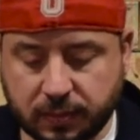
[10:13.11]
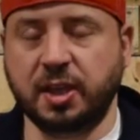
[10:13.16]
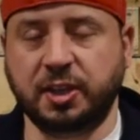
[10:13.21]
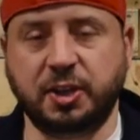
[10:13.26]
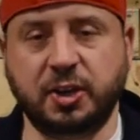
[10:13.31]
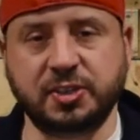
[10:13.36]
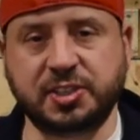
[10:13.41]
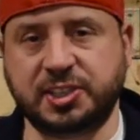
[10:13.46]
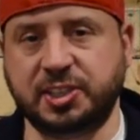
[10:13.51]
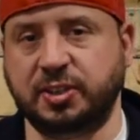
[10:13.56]

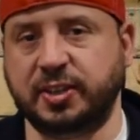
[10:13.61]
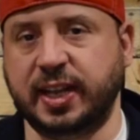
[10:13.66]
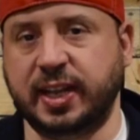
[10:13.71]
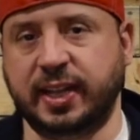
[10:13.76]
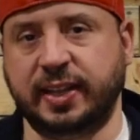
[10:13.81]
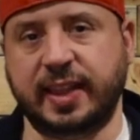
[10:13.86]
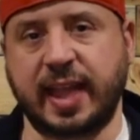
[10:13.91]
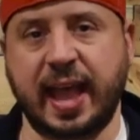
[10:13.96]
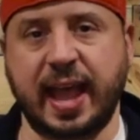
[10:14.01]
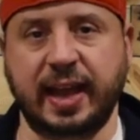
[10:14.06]
You're still
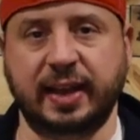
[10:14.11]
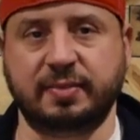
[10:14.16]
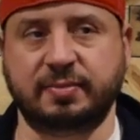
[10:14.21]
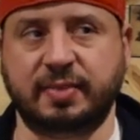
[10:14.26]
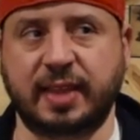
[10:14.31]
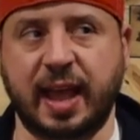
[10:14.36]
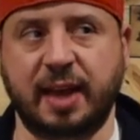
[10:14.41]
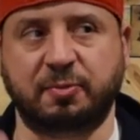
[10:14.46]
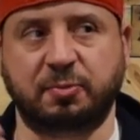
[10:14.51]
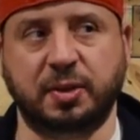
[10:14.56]
getting that,
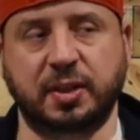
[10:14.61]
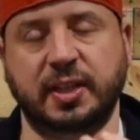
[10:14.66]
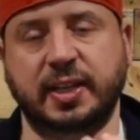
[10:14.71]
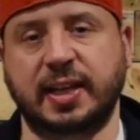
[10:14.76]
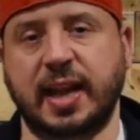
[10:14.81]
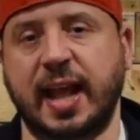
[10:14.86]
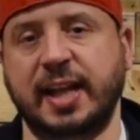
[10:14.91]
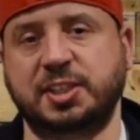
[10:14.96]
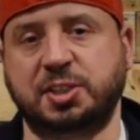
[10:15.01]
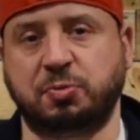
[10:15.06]
that really
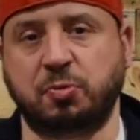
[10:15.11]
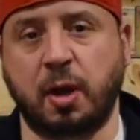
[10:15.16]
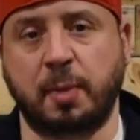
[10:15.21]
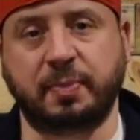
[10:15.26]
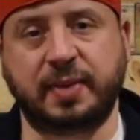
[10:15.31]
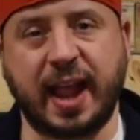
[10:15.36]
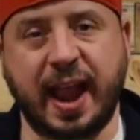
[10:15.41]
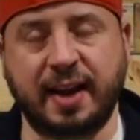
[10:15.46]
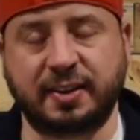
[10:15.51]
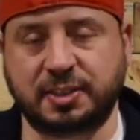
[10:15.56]
nice
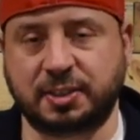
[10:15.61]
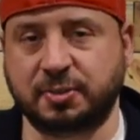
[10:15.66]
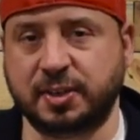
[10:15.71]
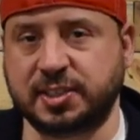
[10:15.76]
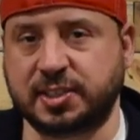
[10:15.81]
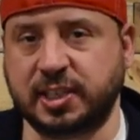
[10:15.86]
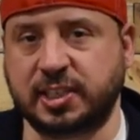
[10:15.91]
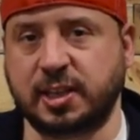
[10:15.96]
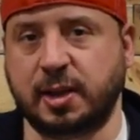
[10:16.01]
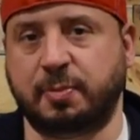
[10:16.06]
rum
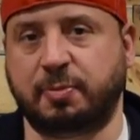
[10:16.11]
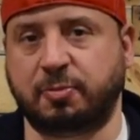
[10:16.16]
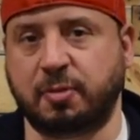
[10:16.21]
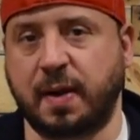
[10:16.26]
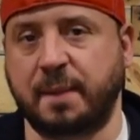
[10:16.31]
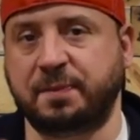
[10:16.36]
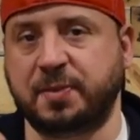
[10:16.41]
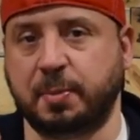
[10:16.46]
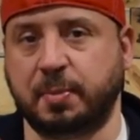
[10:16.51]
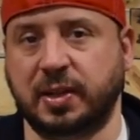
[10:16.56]
characteristics up
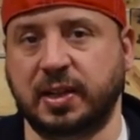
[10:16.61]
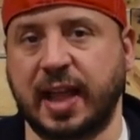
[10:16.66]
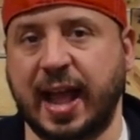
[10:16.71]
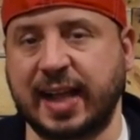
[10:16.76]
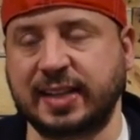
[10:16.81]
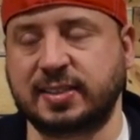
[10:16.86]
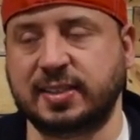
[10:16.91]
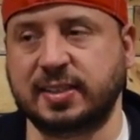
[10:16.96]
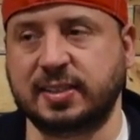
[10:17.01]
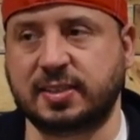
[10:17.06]
front, the
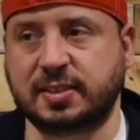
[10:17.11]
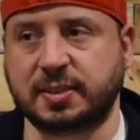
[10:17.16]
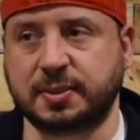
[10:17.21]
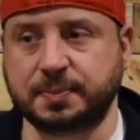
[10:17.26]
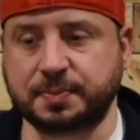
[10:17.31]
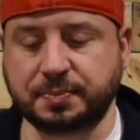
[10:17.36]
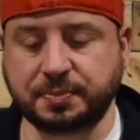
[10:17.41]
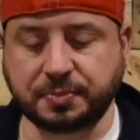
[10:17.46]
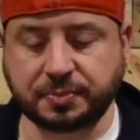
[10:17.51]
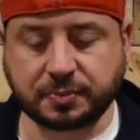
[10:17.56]
molasses.
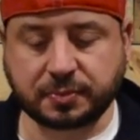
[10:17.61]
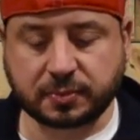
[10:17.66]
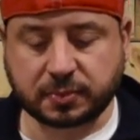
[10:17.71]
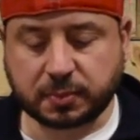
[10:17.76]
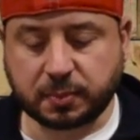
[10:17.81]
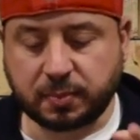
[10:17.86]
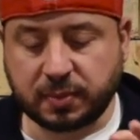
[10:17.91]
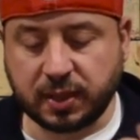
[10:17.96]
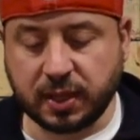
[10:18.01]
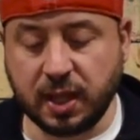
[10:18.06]

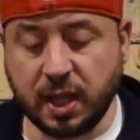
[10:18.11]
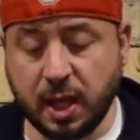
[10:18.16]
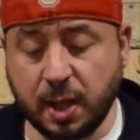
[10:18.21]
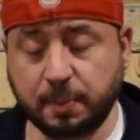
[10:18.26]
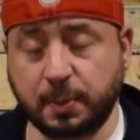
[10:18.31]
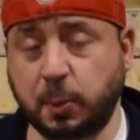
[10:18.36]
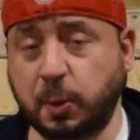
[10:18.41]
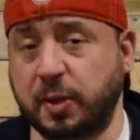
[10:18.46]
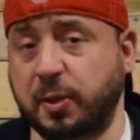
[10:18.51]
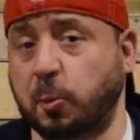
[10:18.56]

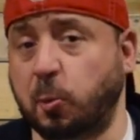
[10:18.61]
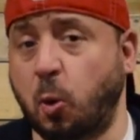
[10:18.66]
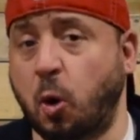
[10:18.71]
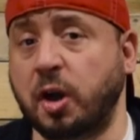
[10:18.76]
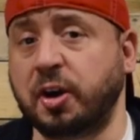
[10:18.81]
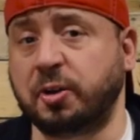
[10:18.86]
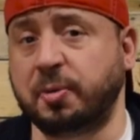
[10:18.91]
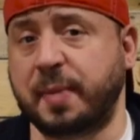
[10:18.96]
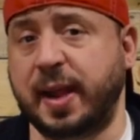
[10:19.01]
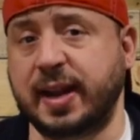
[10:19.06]
But where the
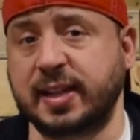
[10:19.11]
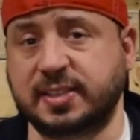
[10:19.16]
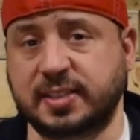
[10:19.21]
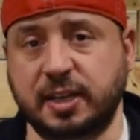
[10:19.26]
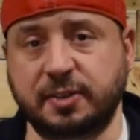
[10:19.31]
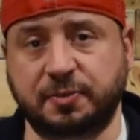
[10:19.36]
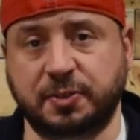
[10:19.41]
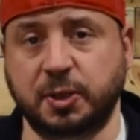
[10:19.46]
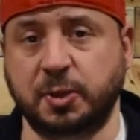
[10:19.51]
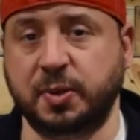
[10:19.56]
water made its
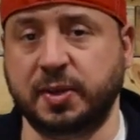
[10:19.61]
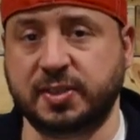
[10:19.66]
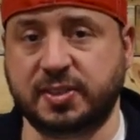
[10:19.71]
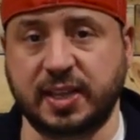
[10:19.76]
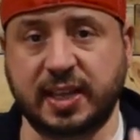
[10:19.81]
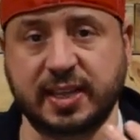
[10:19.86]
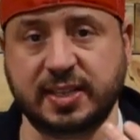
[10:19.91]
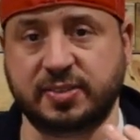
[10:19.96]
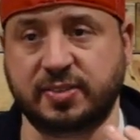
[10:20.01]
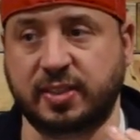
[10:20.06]
influence
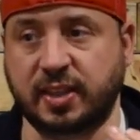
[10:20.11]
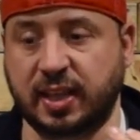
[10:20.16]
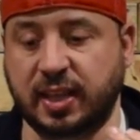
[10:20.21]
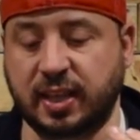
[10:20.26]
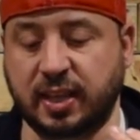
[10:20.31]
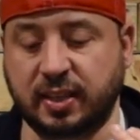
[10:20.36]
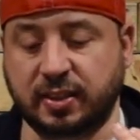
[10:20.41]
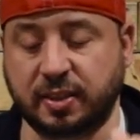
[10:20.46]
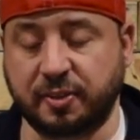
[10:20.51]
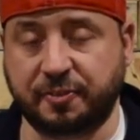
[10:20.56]
is
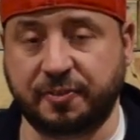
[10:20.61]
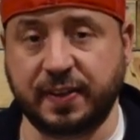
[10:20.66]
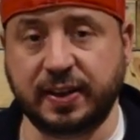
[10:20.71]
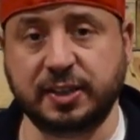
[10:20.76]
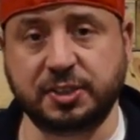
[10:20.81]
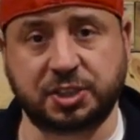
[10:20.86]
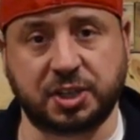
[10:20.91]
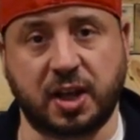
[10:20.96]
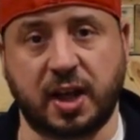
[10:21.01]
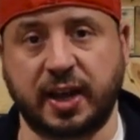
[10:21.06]
the, the
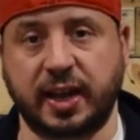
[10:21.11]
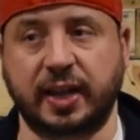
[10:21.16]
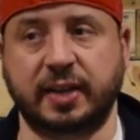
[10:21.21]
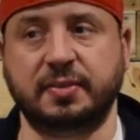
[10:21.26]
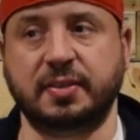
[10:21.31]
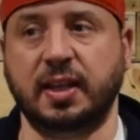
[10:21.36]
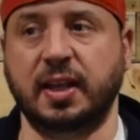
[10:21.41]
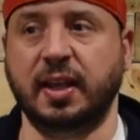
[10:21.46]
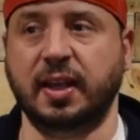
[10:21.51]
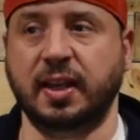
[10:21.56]
finish on
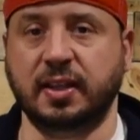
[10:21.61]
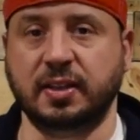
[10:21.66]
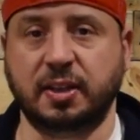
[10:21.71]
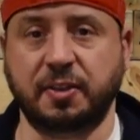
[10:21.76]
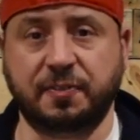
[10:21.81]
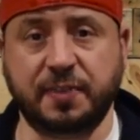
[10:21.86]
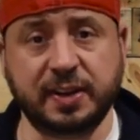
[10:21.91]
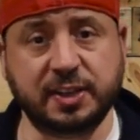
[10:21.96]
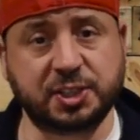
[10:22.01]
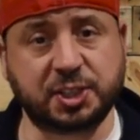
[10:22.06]
it. The
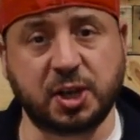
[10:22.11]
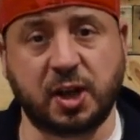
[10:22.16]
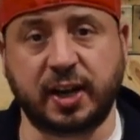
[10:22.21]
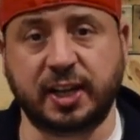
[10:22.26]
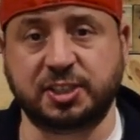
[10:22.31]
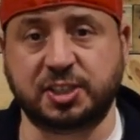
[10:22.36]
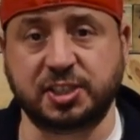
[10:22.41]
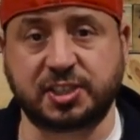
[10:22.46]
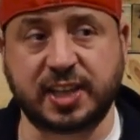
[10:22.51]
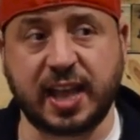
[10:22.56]
finish on
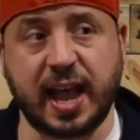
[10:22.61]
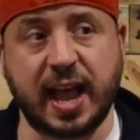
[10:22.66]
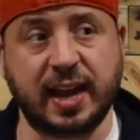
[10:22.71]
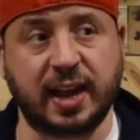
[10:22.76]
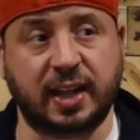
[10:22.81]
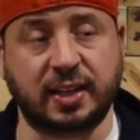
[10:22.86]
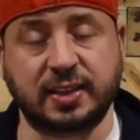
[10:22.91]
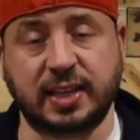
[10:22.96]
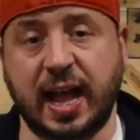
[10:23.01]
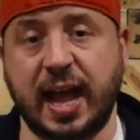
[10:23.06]
it just got
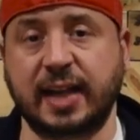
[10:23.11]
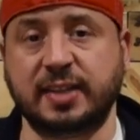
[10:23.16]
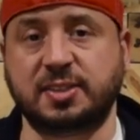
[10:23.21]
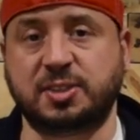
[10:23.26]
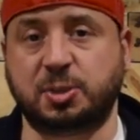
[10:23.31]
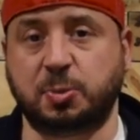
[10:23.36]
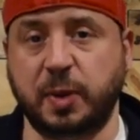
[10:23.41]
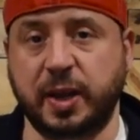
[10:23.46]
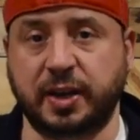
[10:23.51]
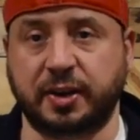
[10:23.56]
a lot
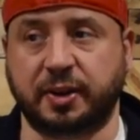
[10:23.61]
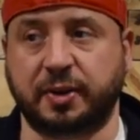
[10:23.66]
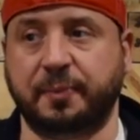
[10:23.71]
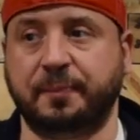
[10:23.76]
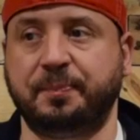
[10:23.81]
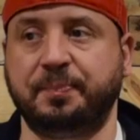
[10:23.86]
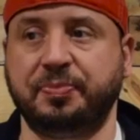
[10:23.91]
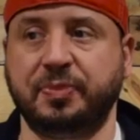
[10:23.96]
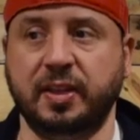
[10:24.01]
sweeter.